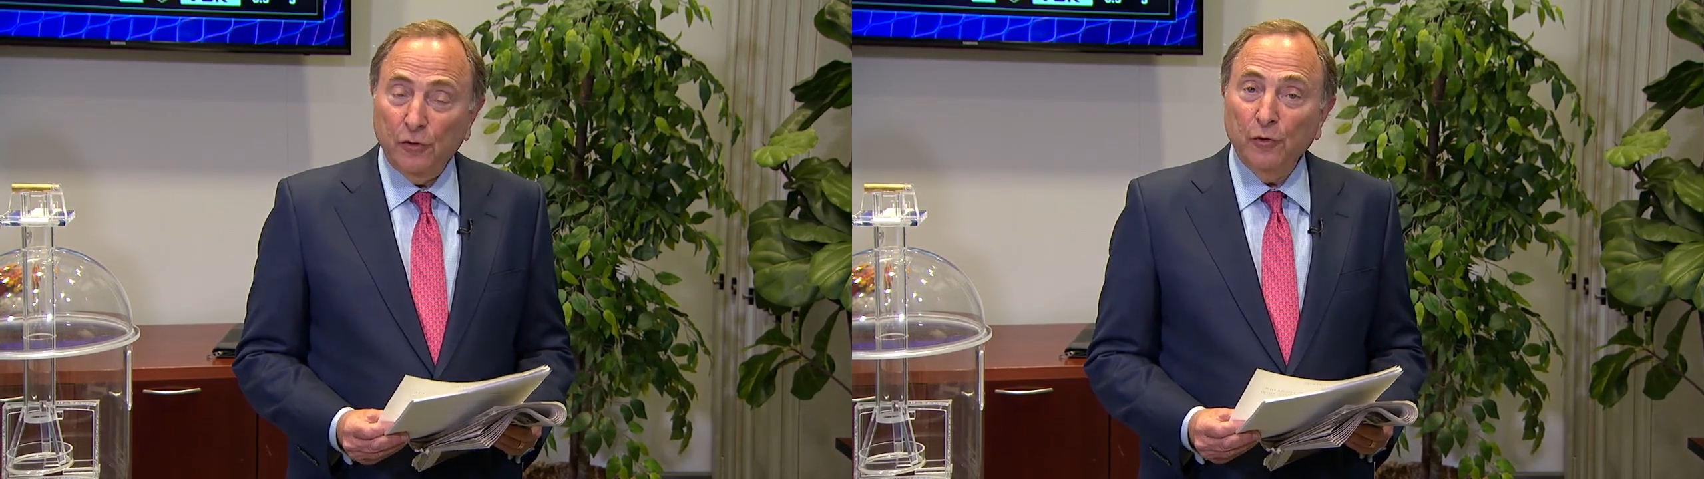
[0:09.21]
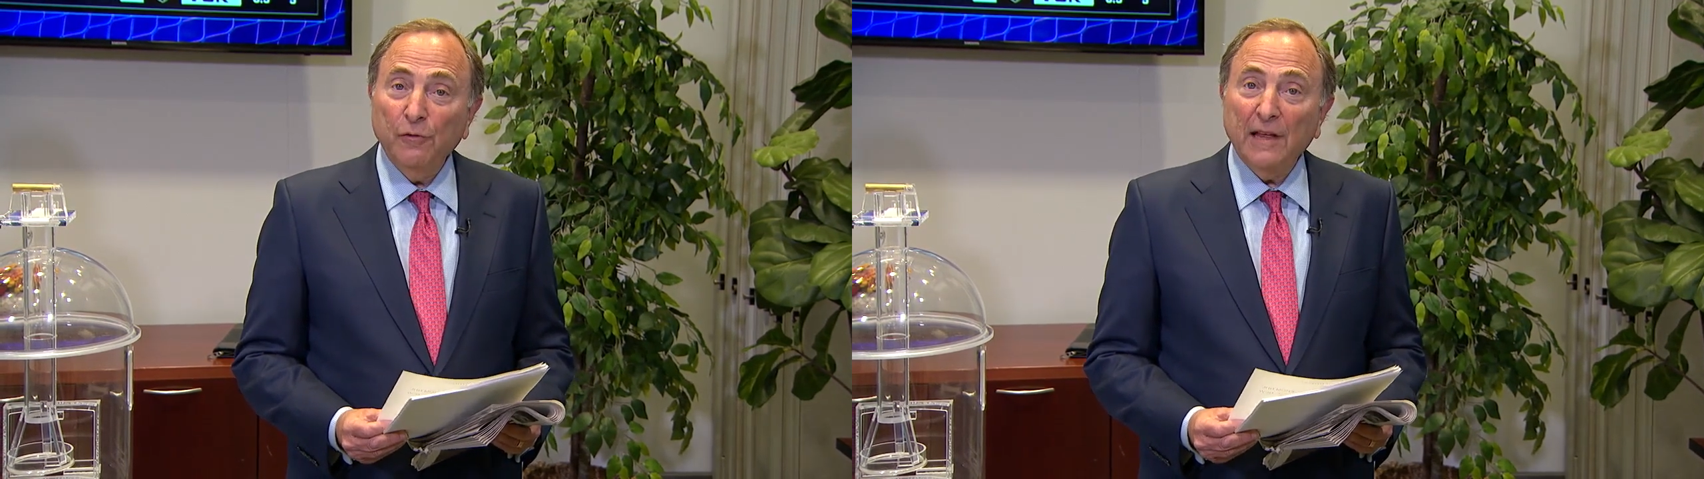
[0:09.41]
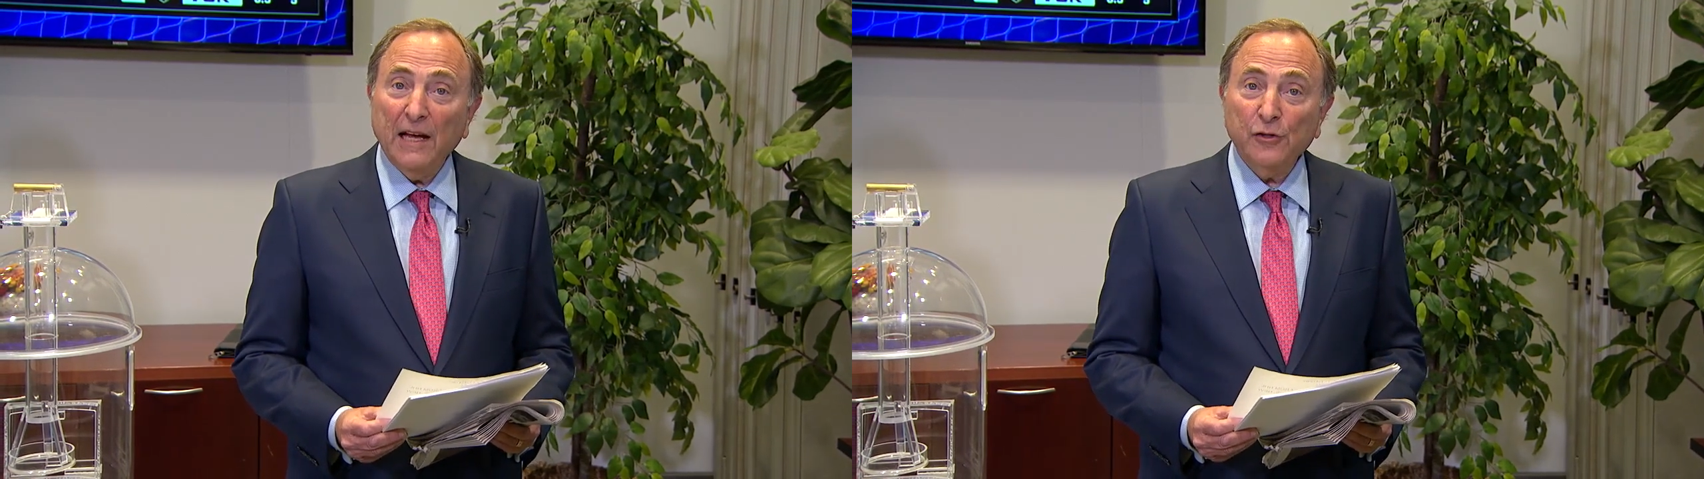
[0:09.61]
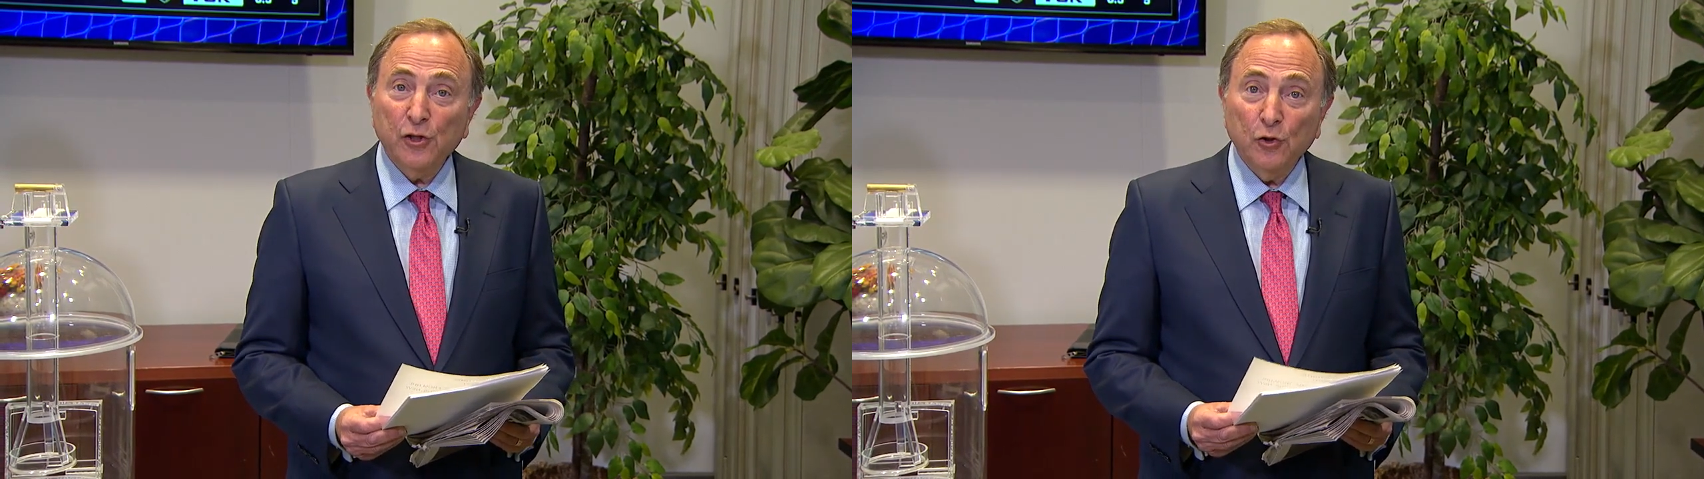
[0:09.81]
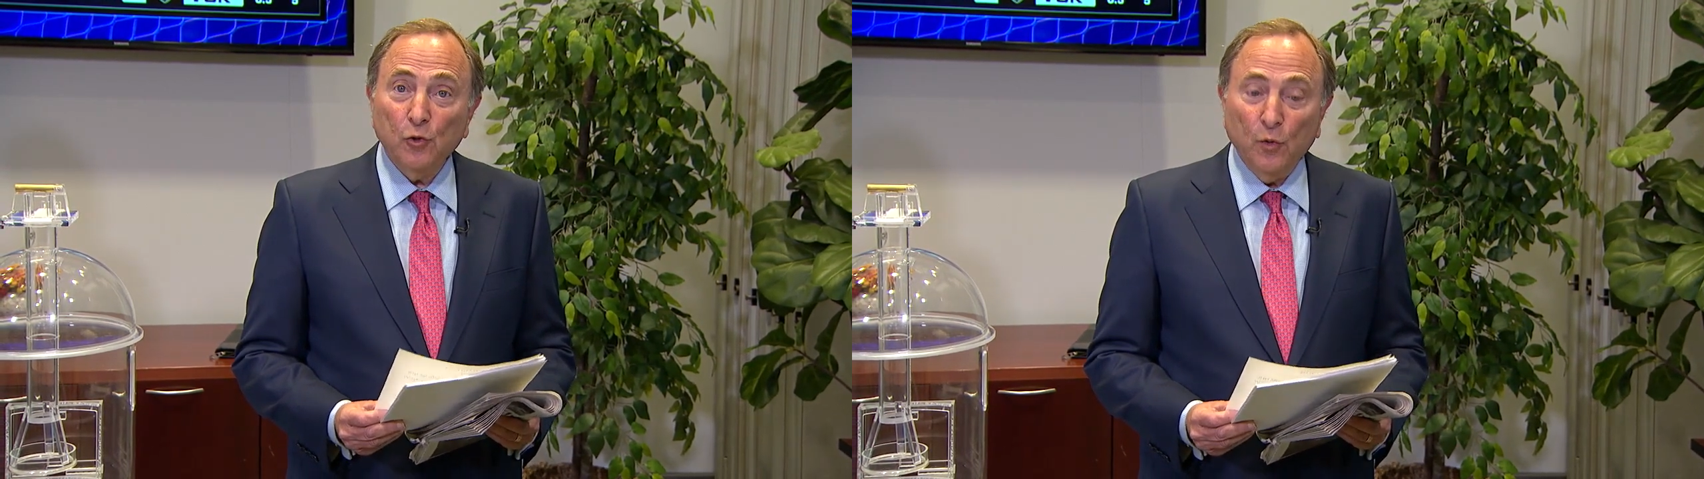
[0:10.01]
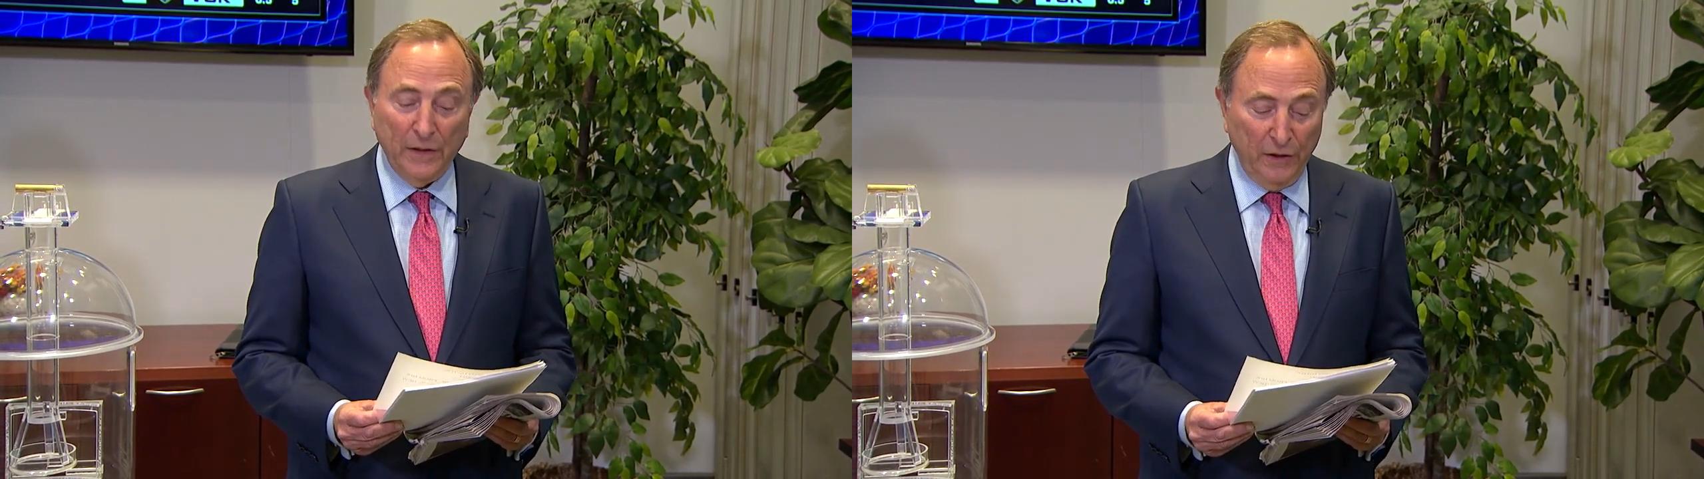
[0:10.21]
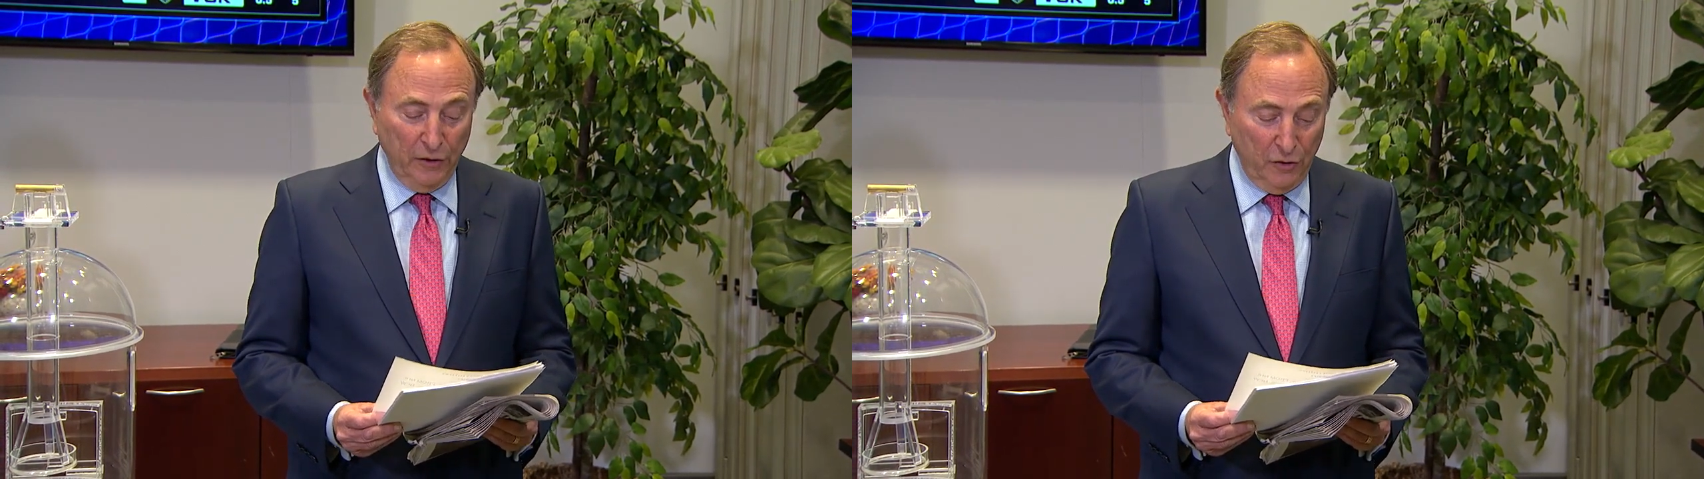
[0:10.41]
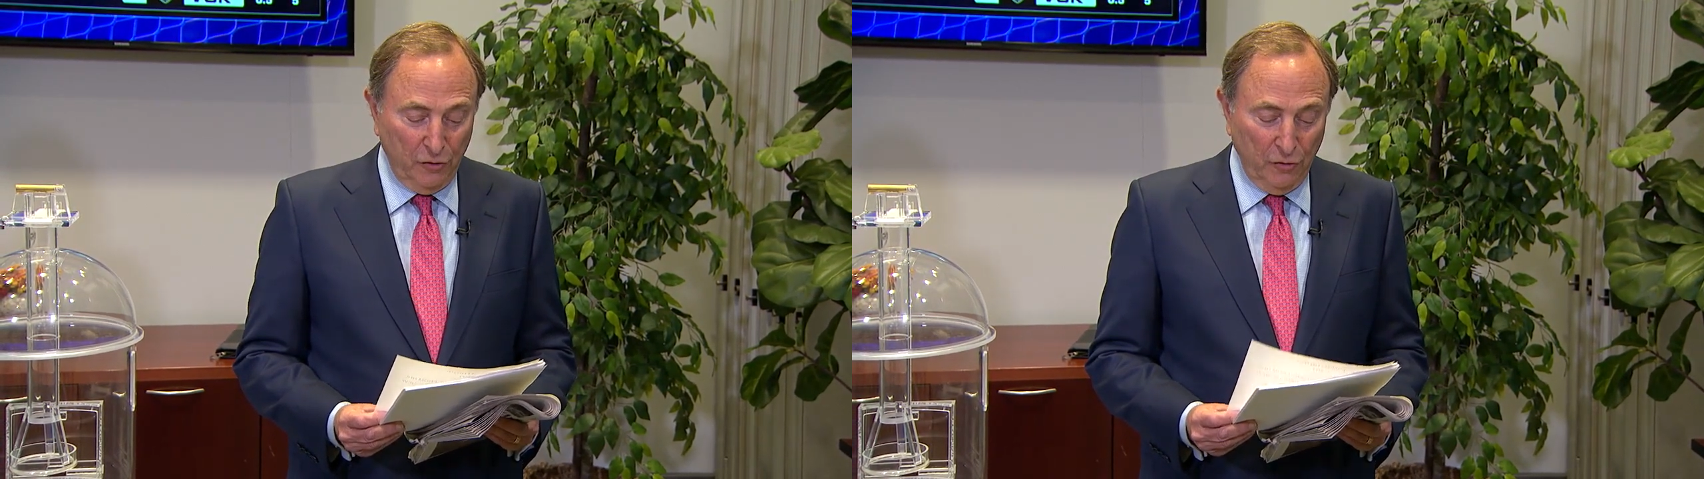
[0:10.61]

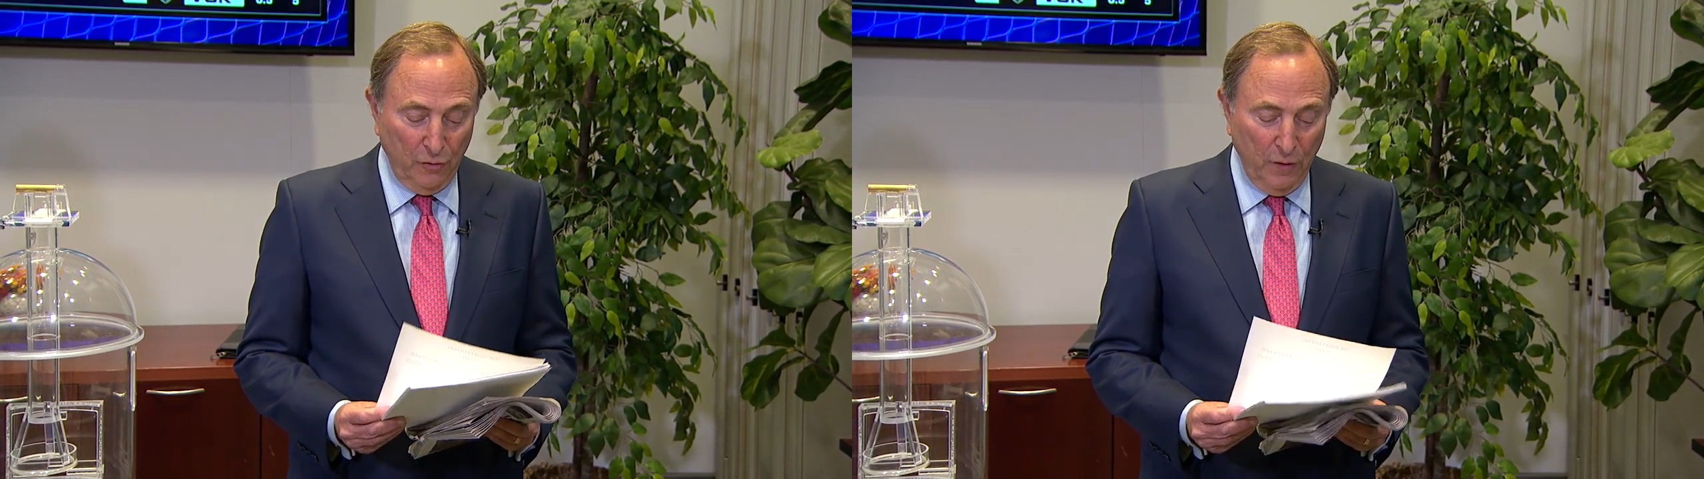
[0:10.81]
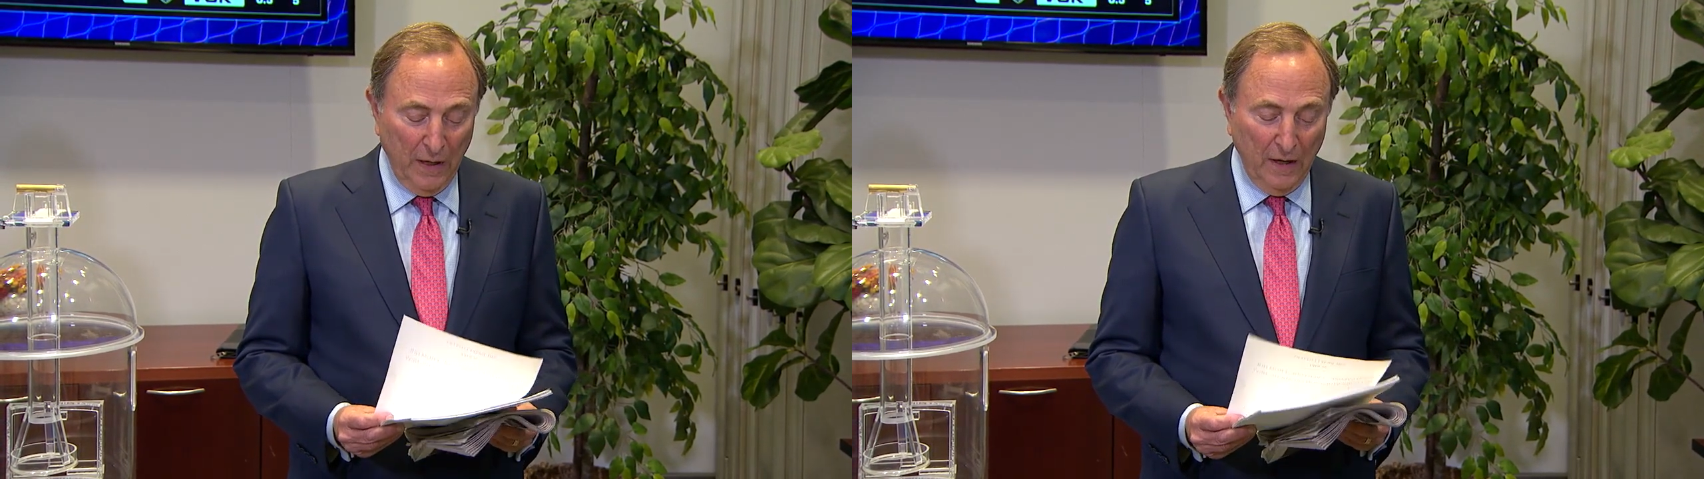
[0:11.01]
2022